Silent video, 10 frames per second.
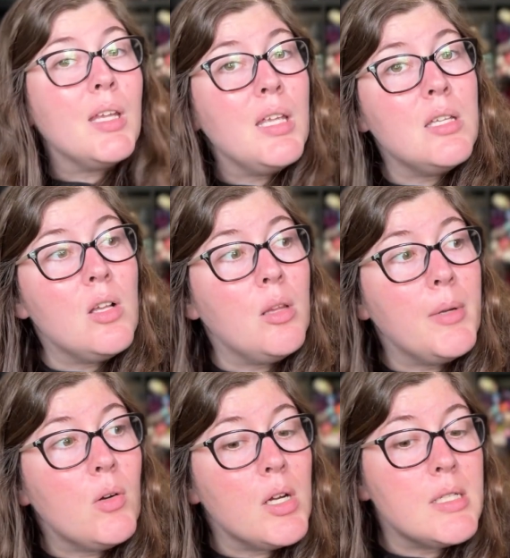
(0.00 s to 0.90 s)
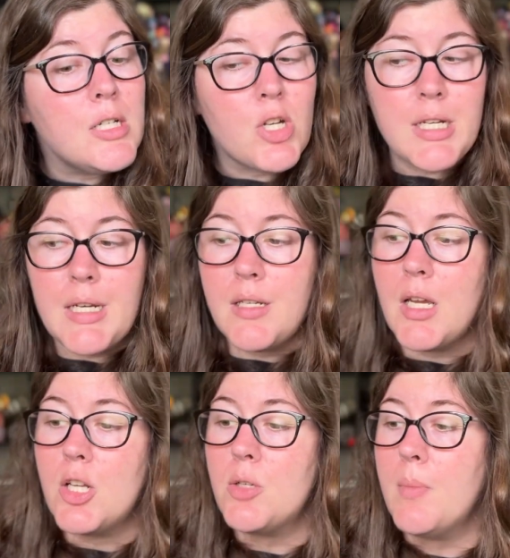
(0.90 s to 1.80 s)
is all my cross stitch. I didn't
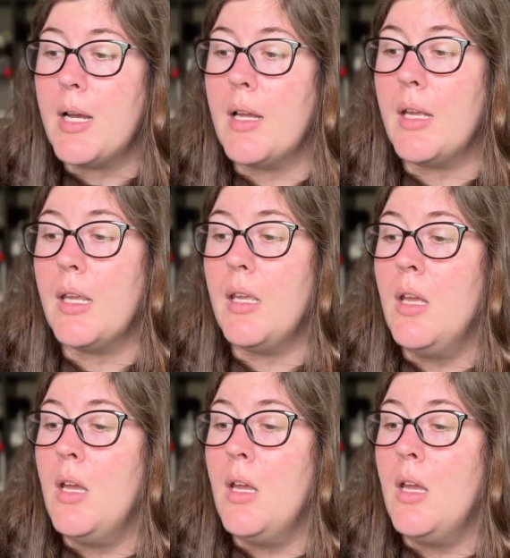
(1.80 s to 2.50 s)
touch my